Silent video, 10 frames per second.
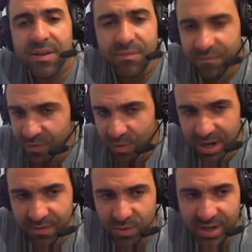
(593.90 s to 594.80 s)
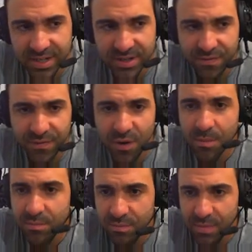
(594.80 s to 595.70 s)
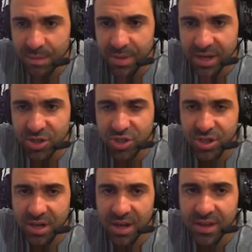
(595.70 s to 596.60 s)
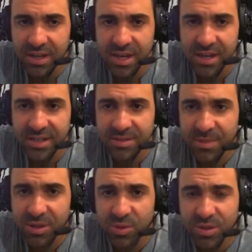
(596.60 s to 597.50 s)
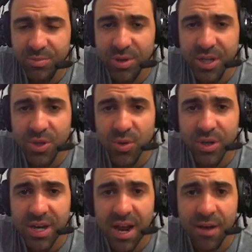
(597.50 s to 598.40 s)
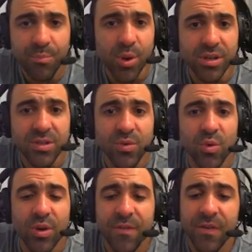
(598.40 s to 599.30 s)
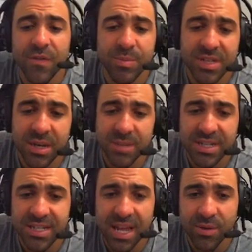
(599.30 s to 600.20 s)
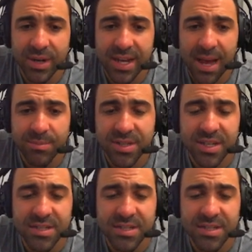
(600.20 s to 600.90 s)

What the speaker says: for whatever reason from my bench, I think Jaeger Smith looks pretty good. Now, I've burnt already 50% of my salary cap, so that's